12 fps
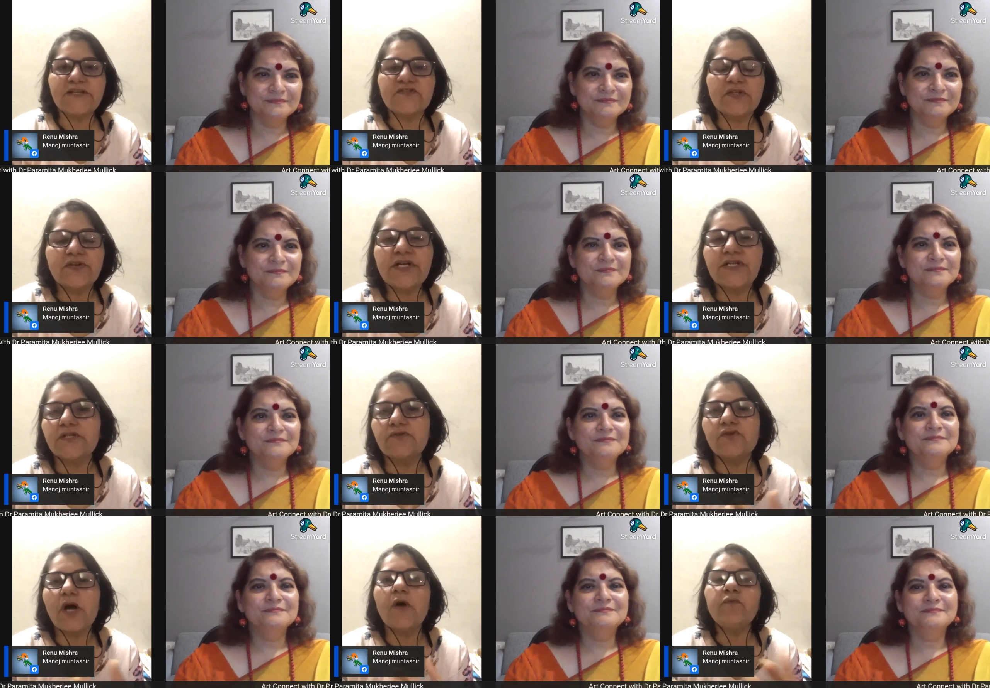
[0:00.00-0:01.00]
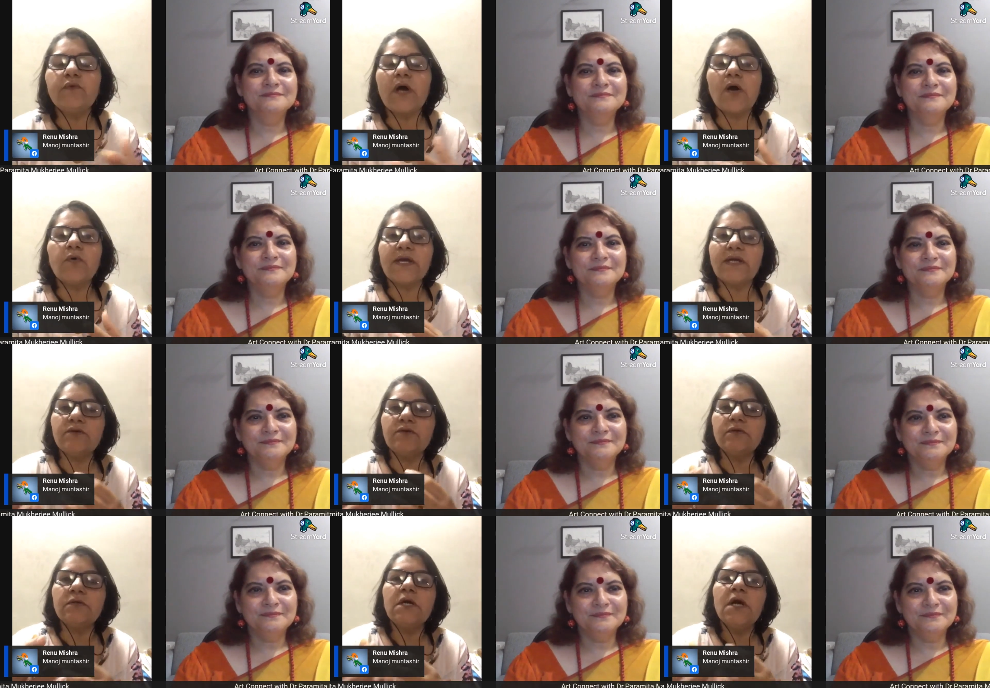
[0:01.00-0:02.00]
Speaker 1: generation so how how can you
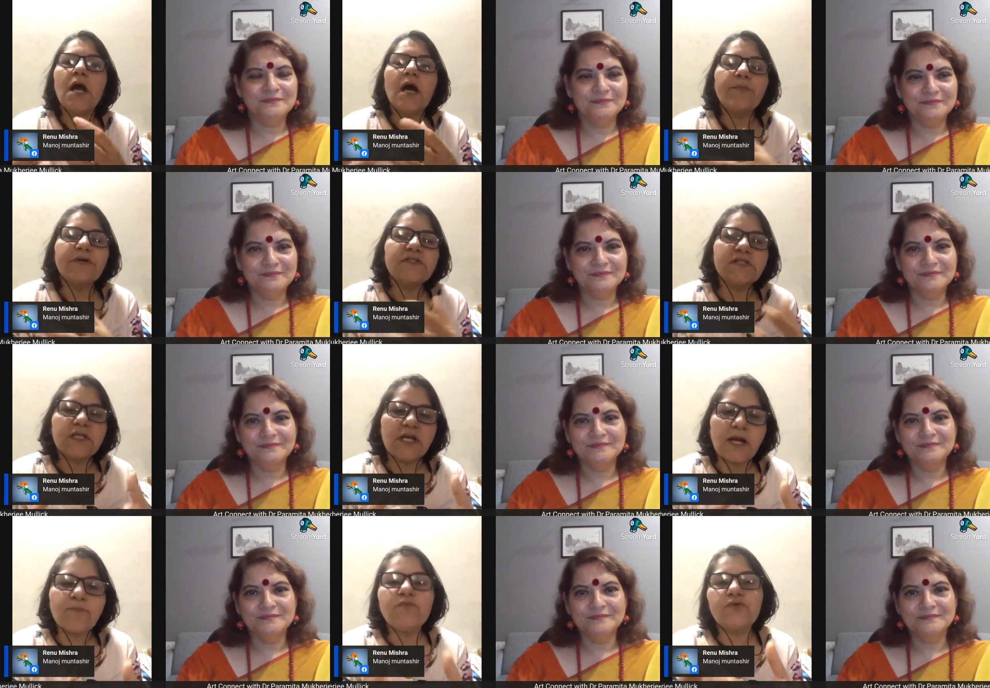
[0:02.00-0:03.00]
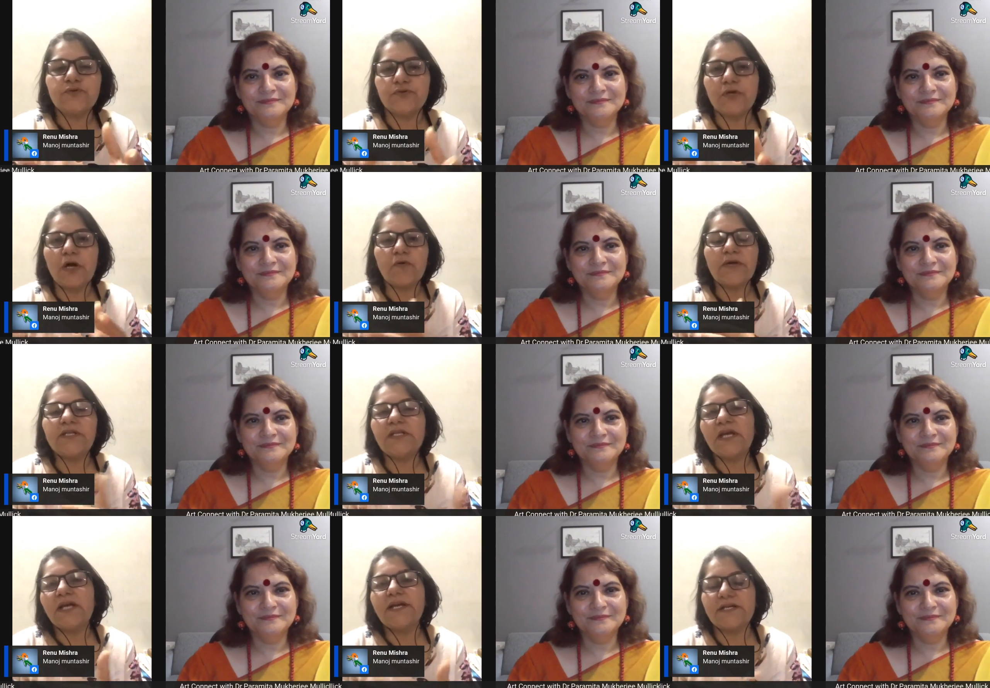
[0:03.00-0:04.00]
know a person come to you how can
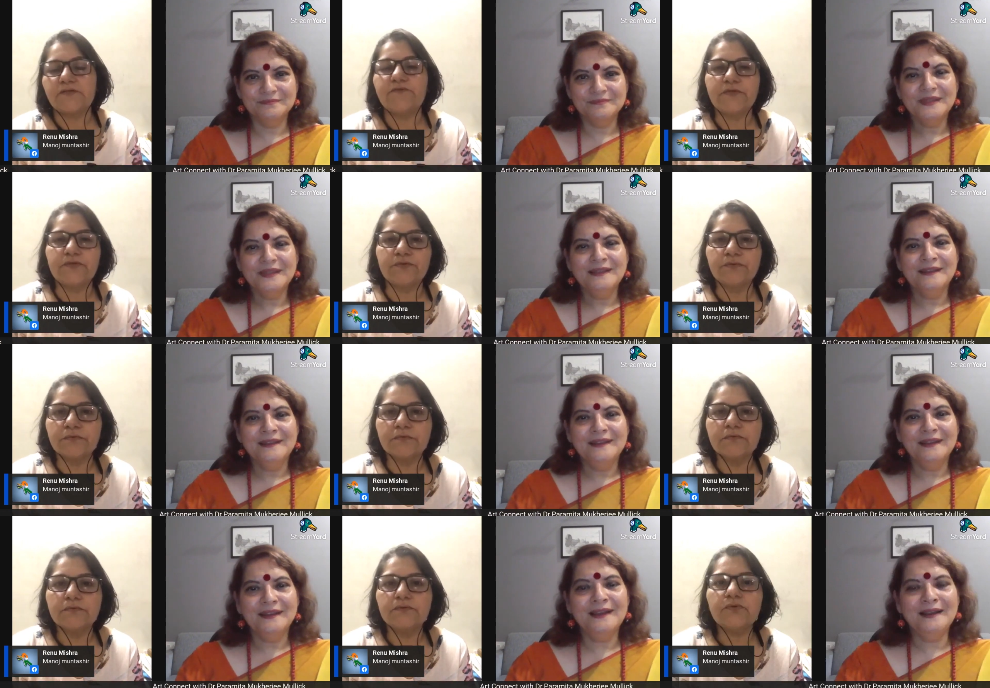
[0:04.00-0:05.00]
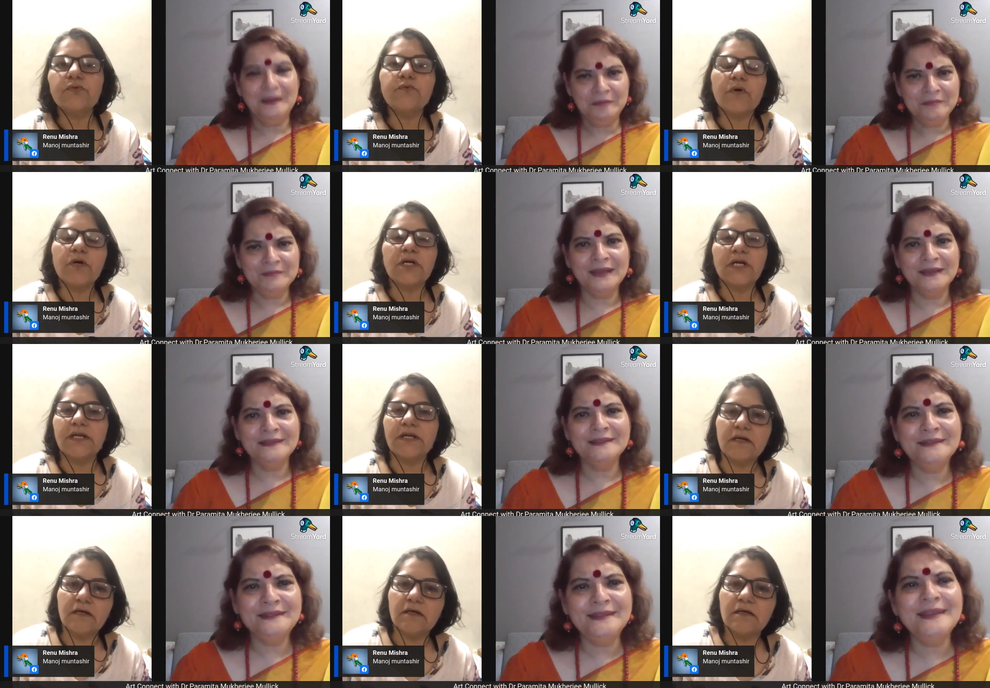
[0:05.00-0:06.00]
they connect with you uh, through what way
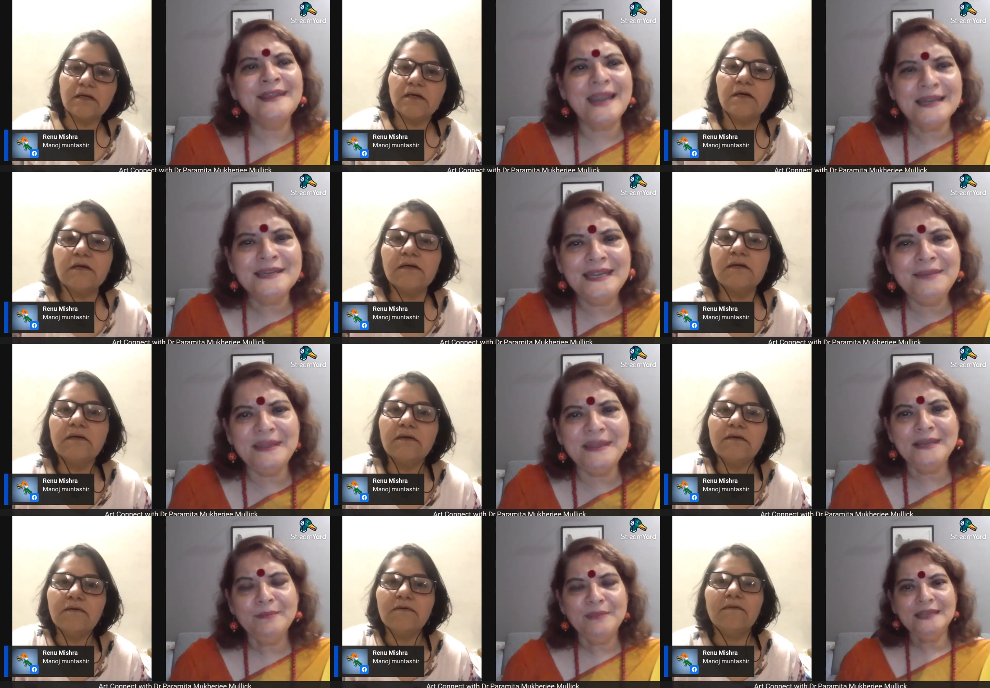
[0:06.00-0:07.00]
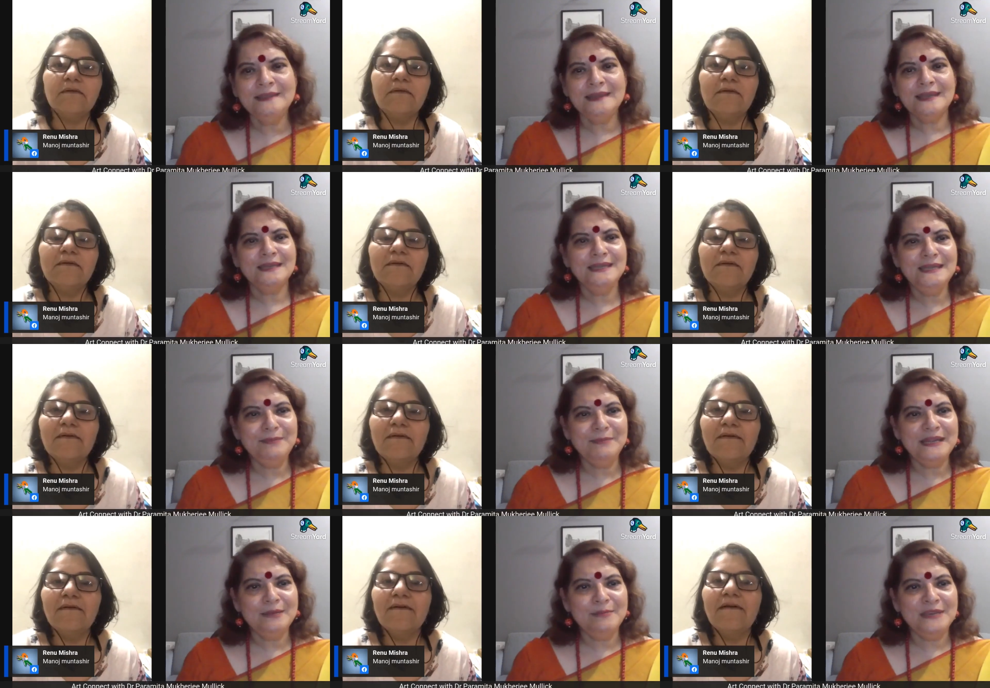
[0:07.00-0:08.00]
Speaker 2: you can email me they can
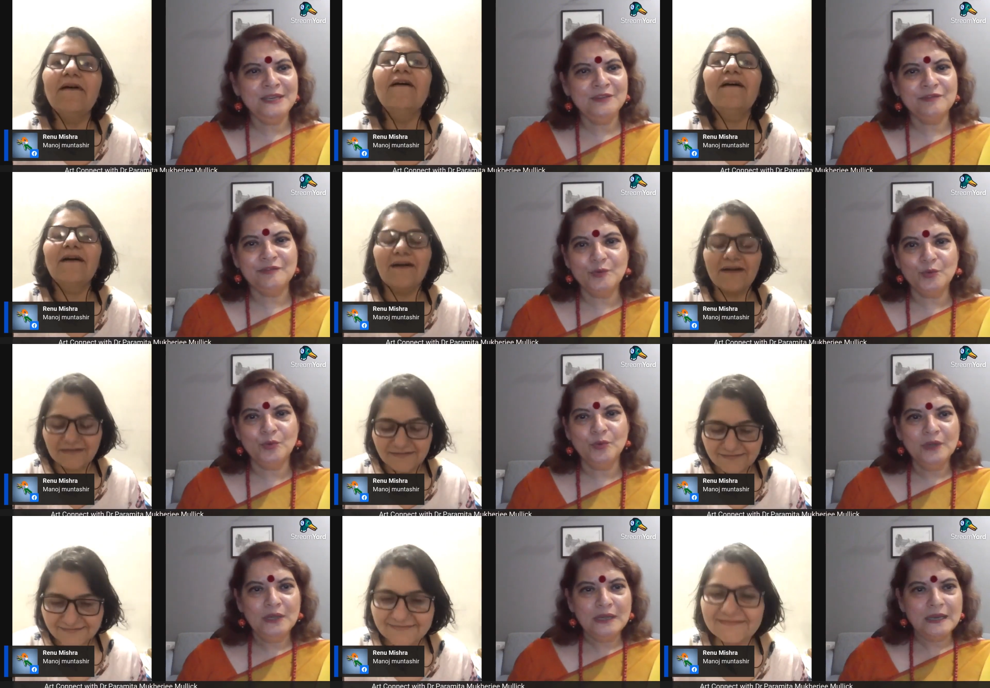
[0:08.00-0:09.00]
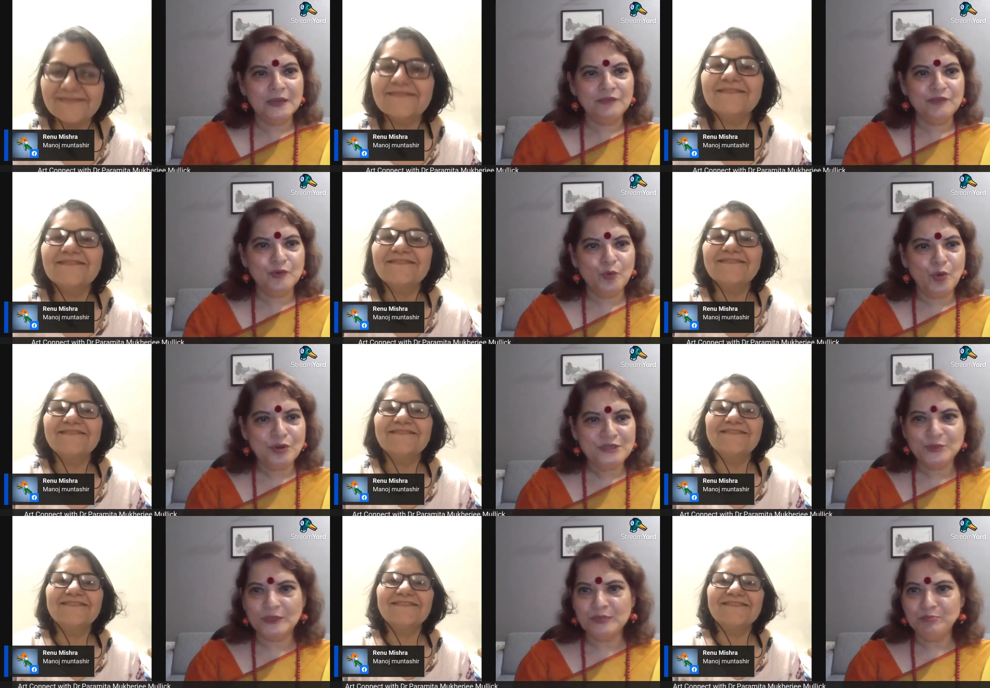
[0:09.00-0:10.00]
email me if you if you
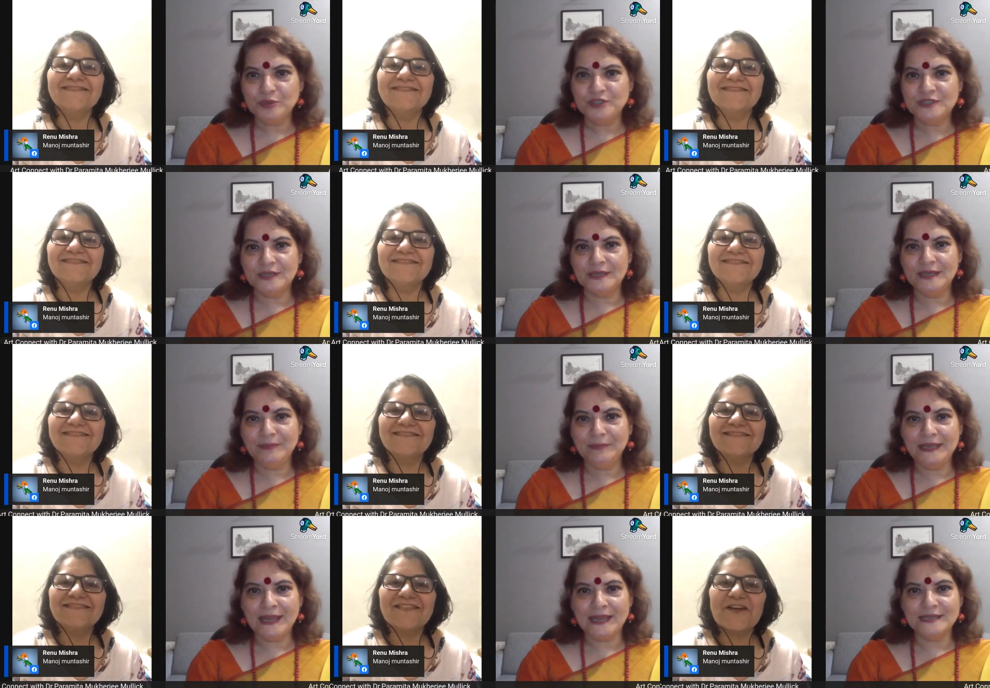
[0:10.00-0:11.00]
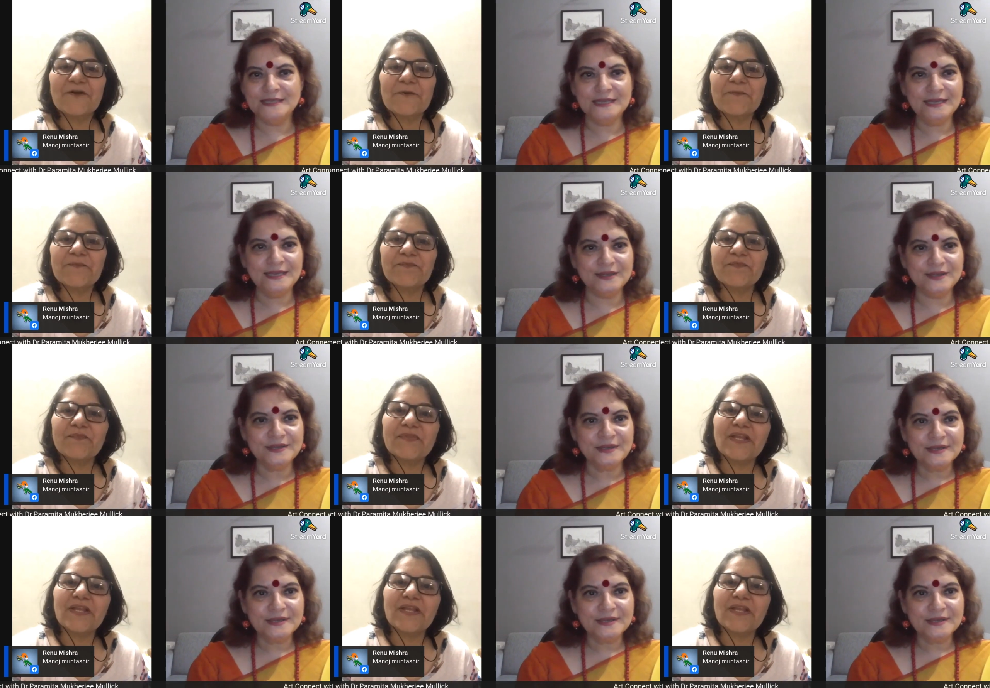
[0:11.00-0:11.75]
want you can put the email id here